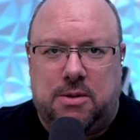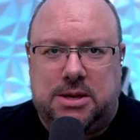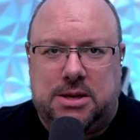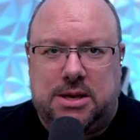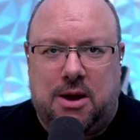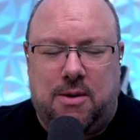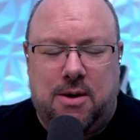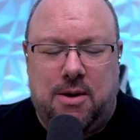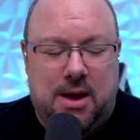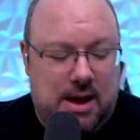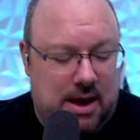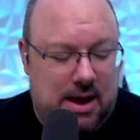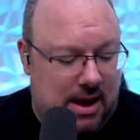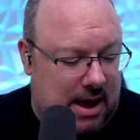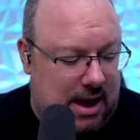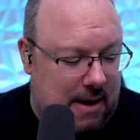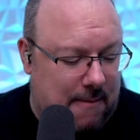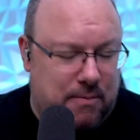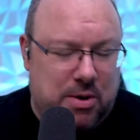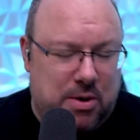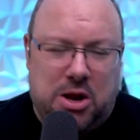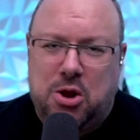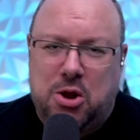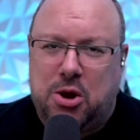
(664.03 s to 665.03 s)
to. So,
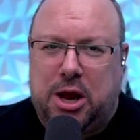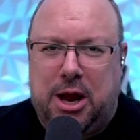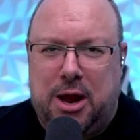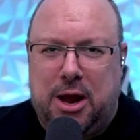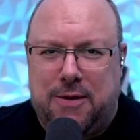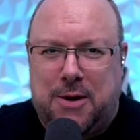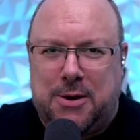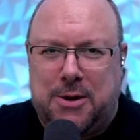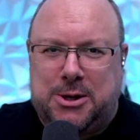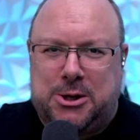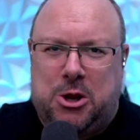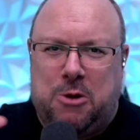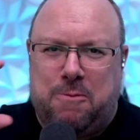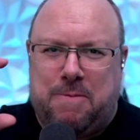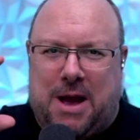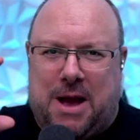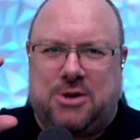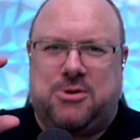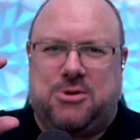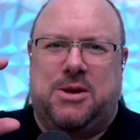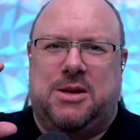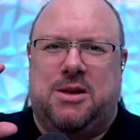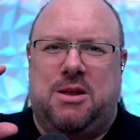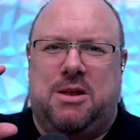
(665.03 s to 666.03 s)
but looking at those two
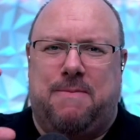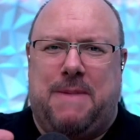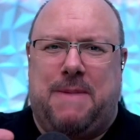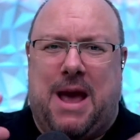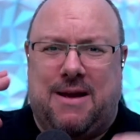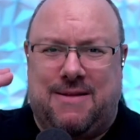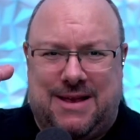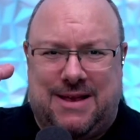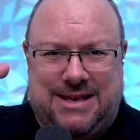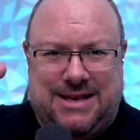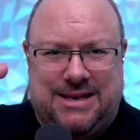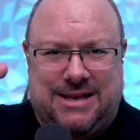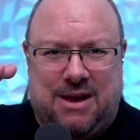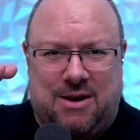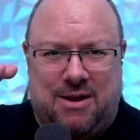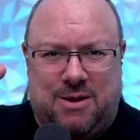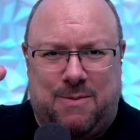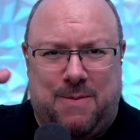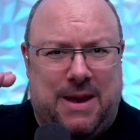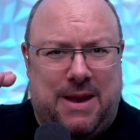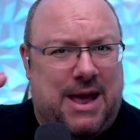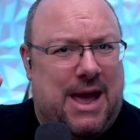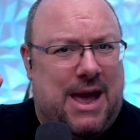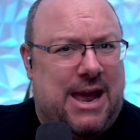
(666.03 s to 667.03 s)
batteries on the back, this is going
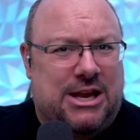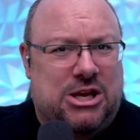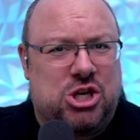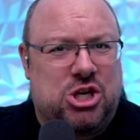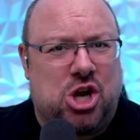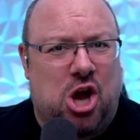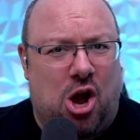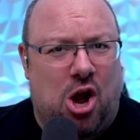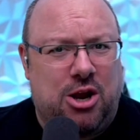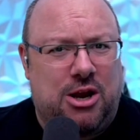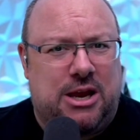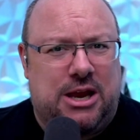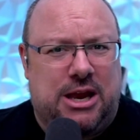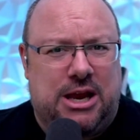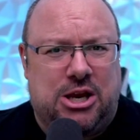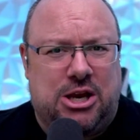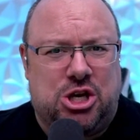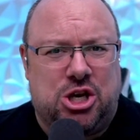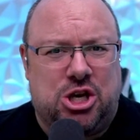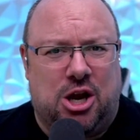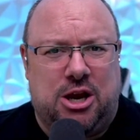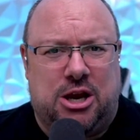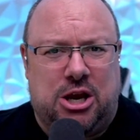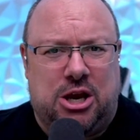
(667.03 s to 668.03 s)
to be a chunky
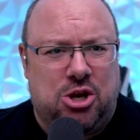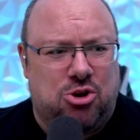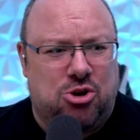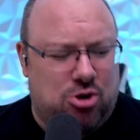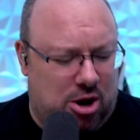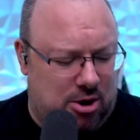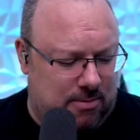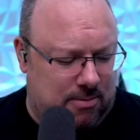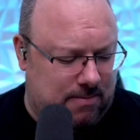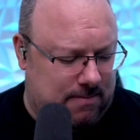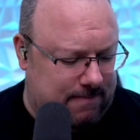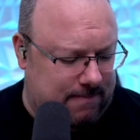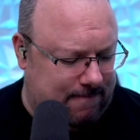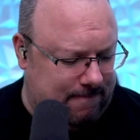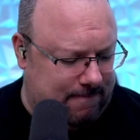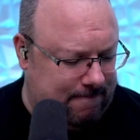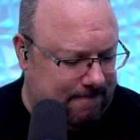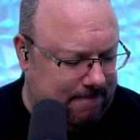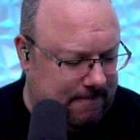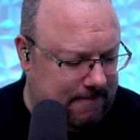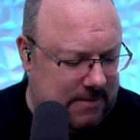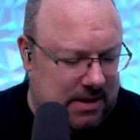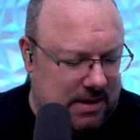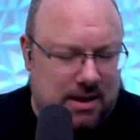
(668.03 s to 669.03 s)
drone.
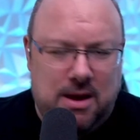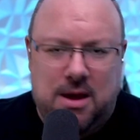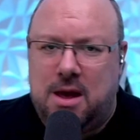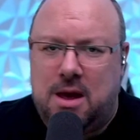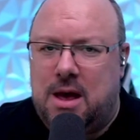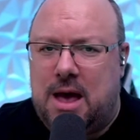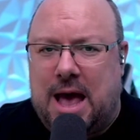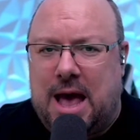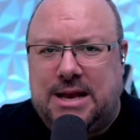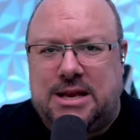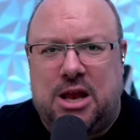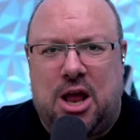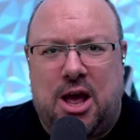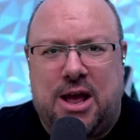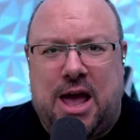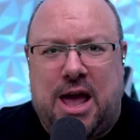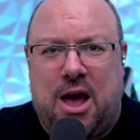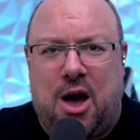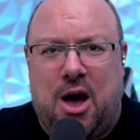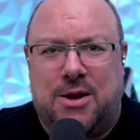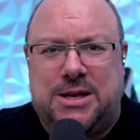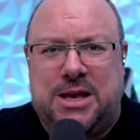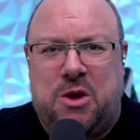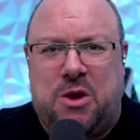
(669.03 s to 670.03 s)
Excellent.
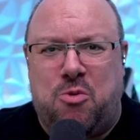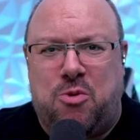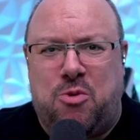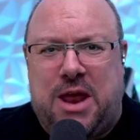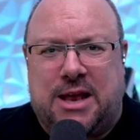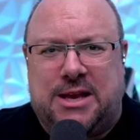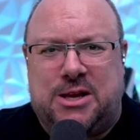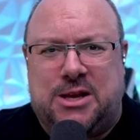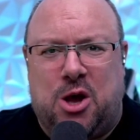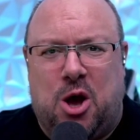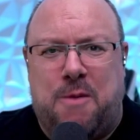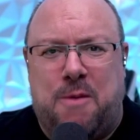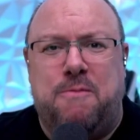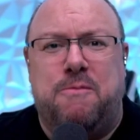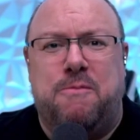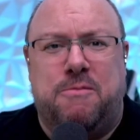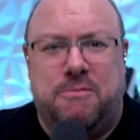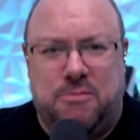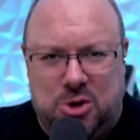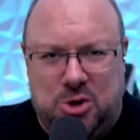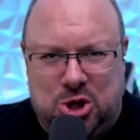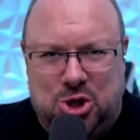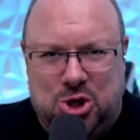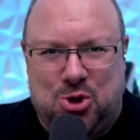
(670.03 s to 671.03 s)
Okay, I'll see you all next time.
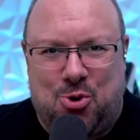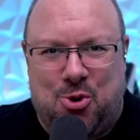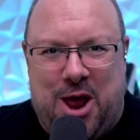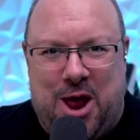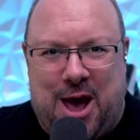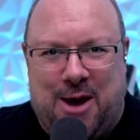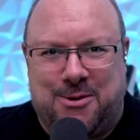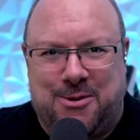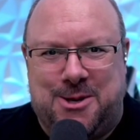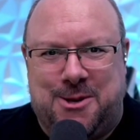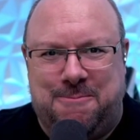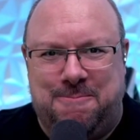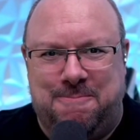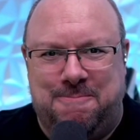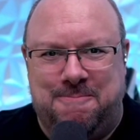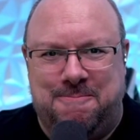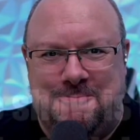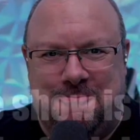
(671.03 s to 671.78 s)
Sean out.